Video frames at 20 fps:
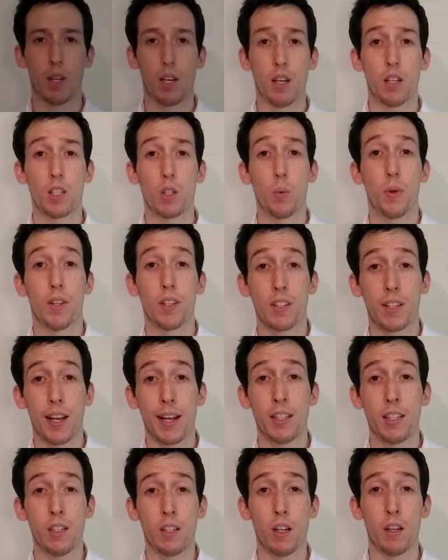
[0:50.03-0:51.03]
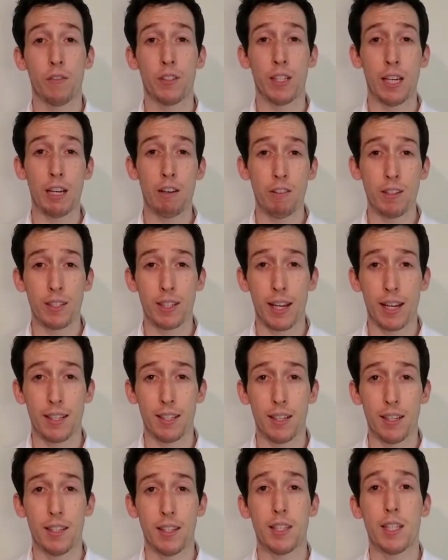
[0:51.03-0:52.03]
So when the sciatic nerve is
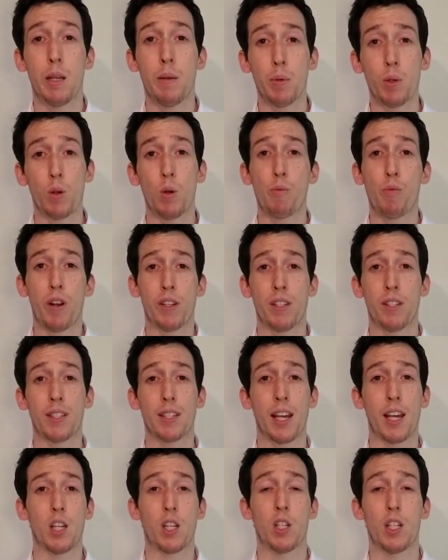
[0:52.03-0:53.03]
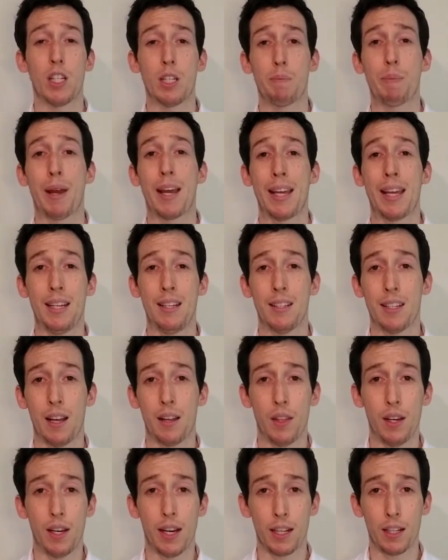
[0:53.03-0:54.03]
irritated, the typical presentation is pain
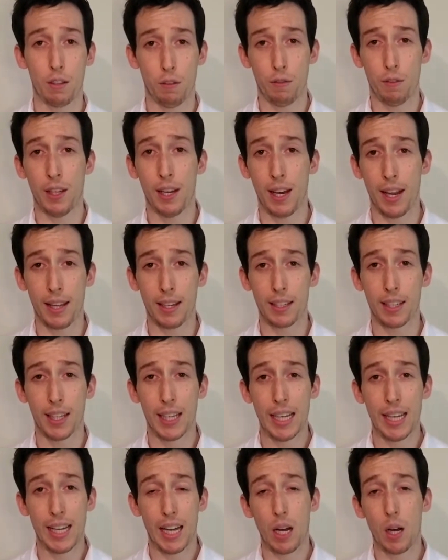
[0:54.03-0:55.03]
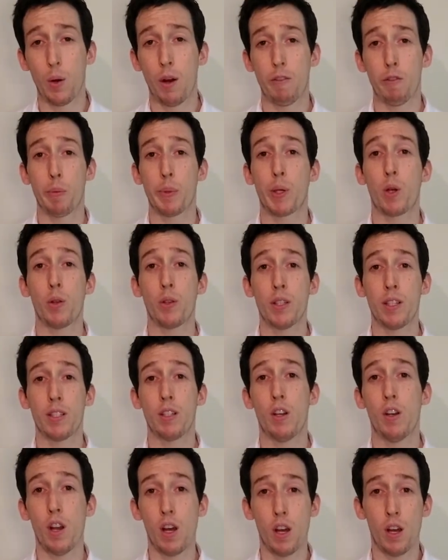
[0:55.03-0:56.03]
down the length of the leg. However, because
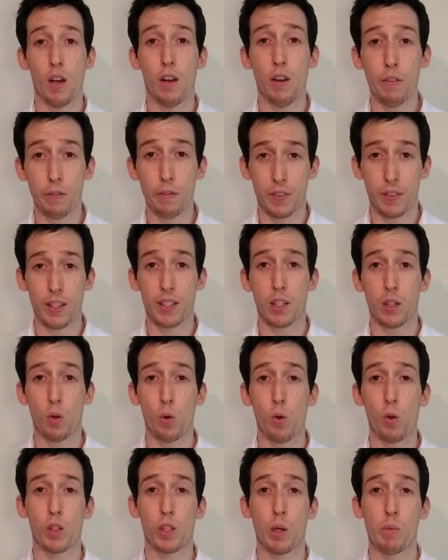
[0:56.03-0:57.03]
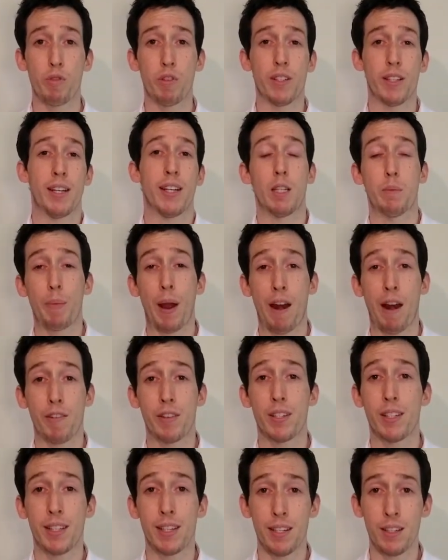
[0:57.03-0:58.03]
it's a nerve, this can also present as
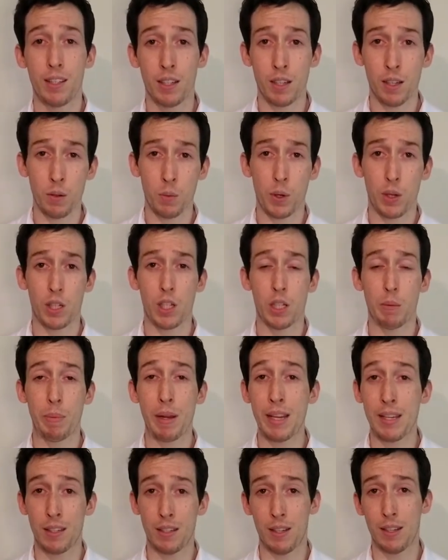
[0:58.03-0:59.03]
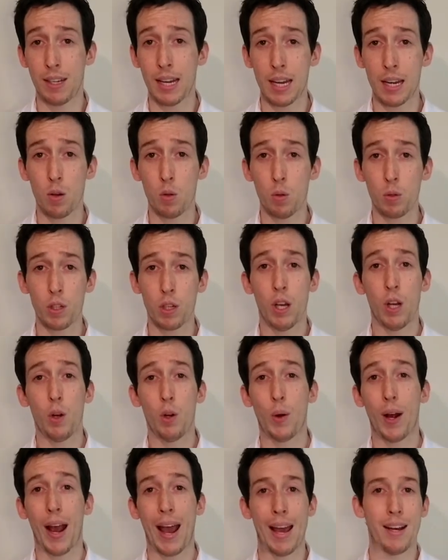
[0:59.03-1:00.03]
paresthesia, which is pins and needles,
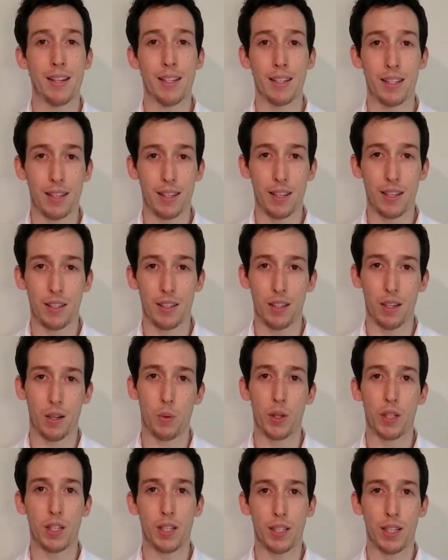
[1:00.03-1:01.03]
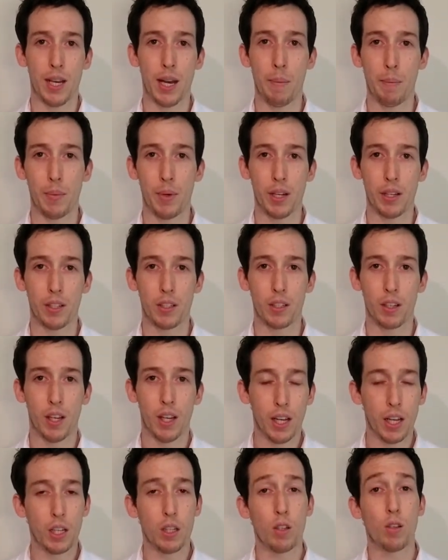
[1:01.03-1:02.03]
or anesthesia, which is numbness.
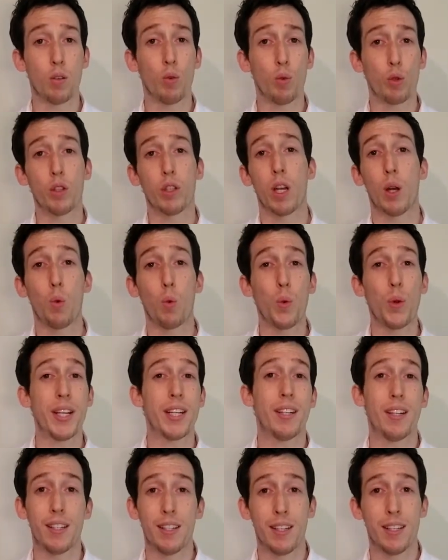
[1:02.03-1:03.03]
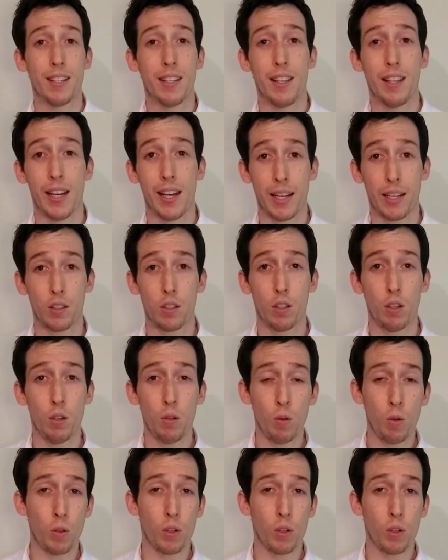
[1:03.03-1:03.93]
You can also get weakness into the leg too, or